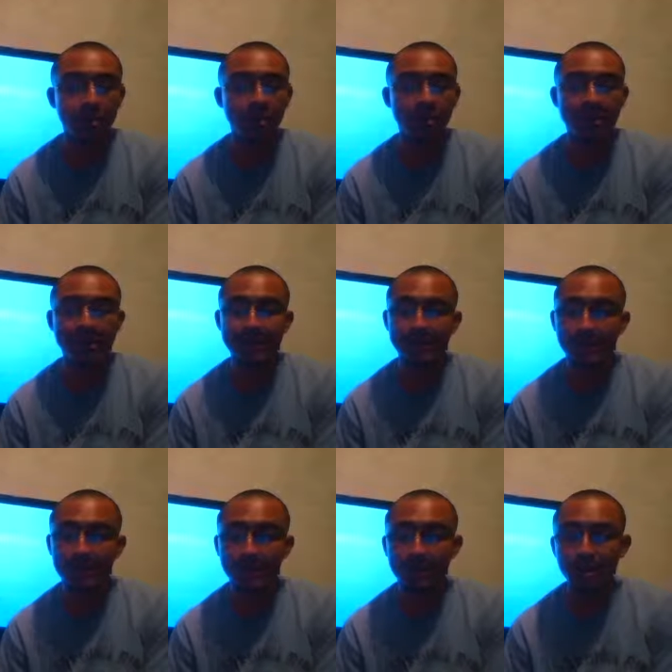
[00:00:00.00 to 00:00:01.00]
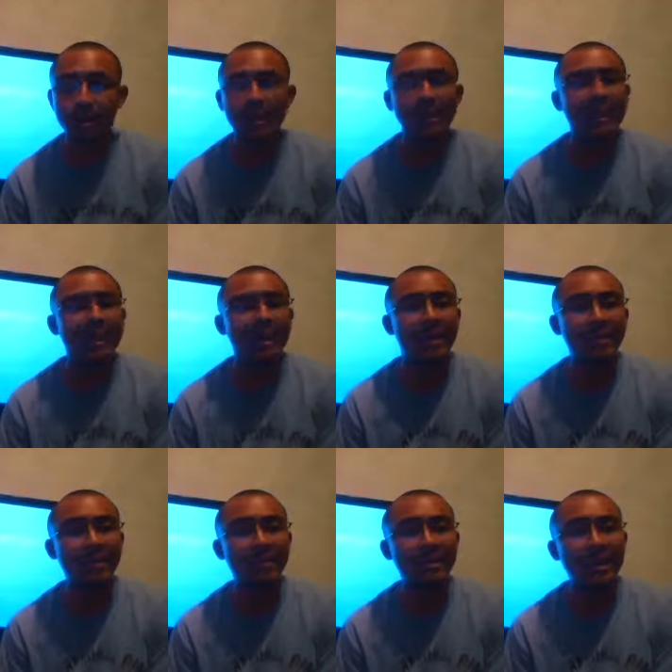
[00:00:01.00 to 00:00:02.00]
tall and tall.
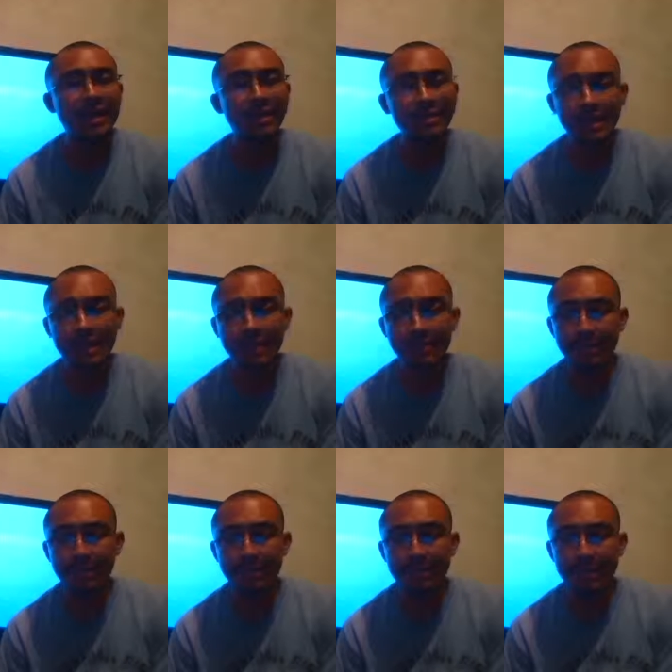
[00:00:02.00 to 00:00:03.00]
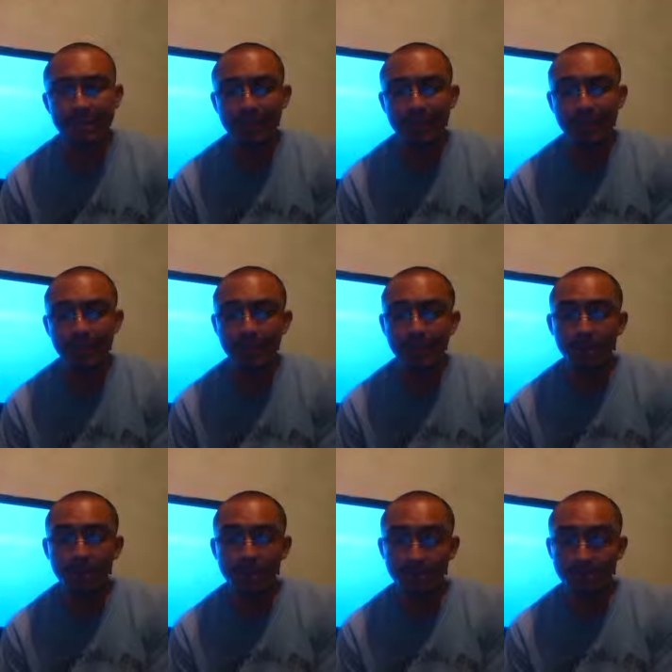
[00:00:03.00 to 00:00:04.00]
Also, sounds can be
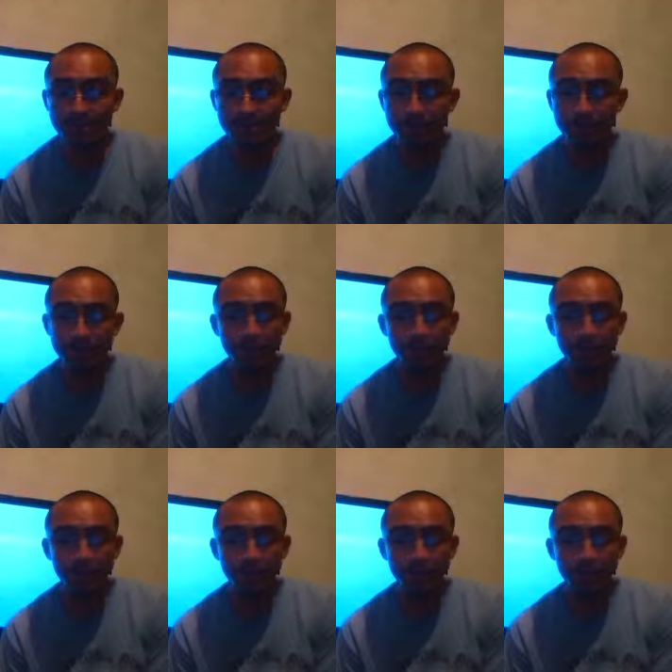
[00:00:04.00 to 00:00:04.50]
voiced